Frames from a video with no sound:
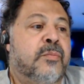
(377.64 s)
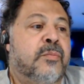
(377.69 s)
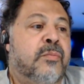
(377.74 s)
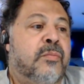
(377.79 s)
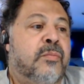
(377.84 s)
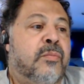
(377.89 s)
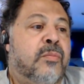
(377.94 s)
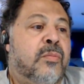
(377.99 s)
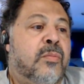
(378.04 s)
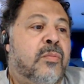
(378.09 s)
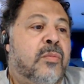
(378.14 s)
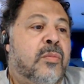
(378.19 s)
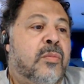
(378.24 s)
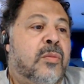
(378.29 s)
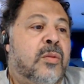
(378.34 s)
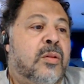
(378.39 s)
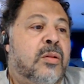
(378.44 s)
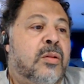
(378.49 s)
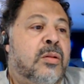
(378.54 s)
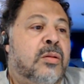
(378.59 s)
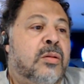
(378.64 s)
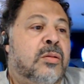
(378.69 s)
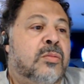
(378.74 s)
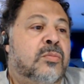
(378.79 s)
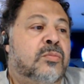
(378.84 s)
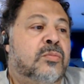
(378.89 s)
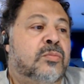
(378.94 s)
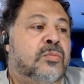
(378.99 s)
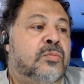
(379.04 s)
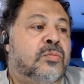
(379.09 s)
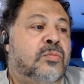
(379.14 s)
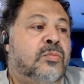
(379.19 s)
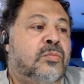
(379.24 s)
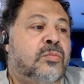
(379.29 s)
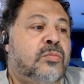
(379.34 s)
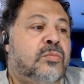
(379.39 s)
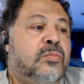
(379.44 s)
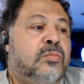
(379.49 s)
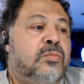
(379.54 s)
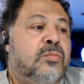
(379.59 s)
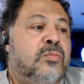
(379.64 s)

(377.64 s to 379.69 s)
No one is speaking in this clip.